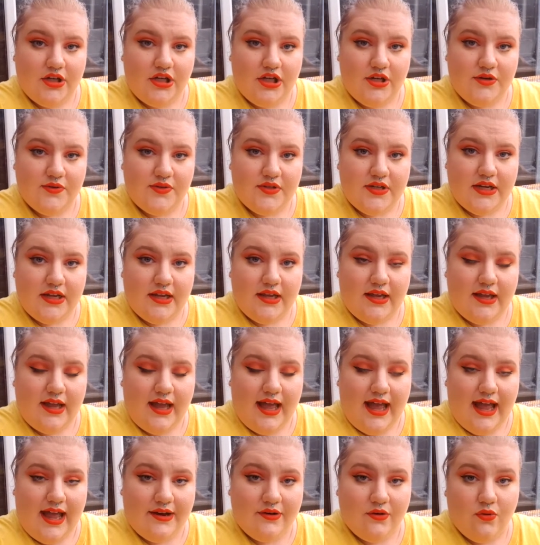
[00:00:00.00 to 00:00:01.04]
using
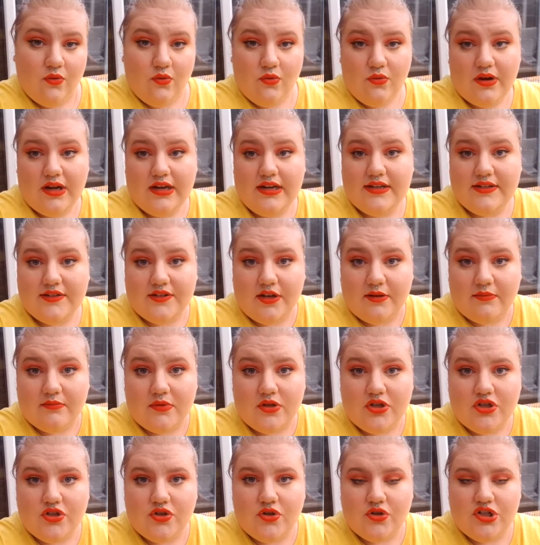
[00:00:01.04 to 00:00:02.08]
an
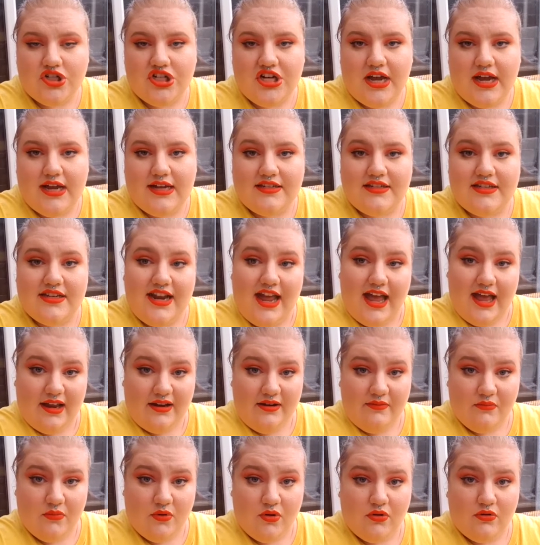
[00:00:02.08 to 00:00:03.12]
organism such as an
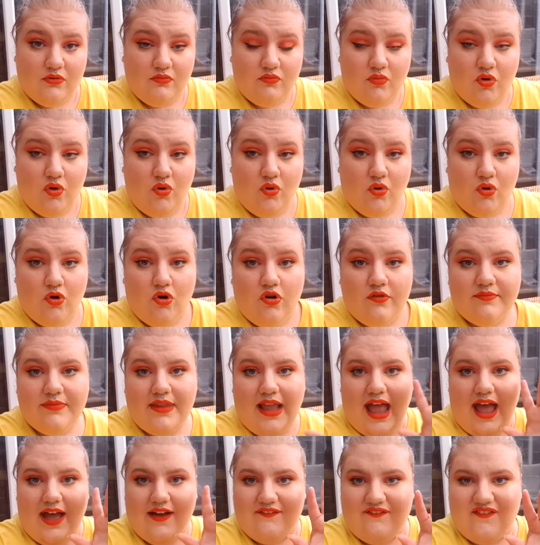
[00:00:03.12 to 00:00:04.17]
animal or
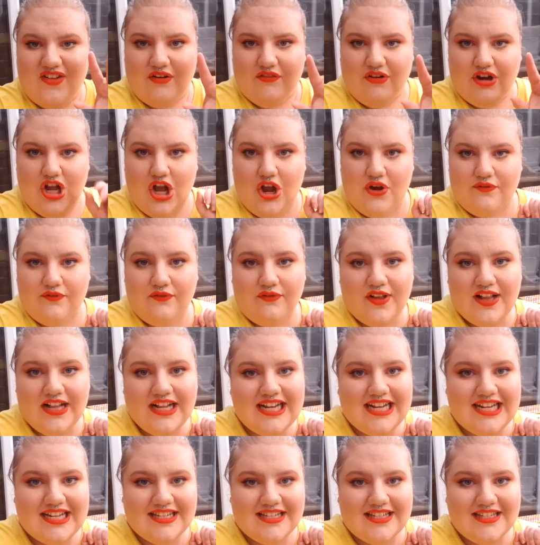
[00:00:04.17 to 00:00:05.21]
our very own
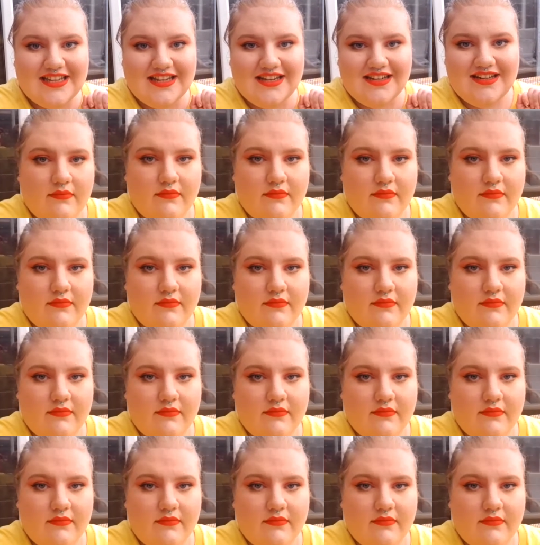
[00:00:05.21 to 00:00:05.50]
fingers.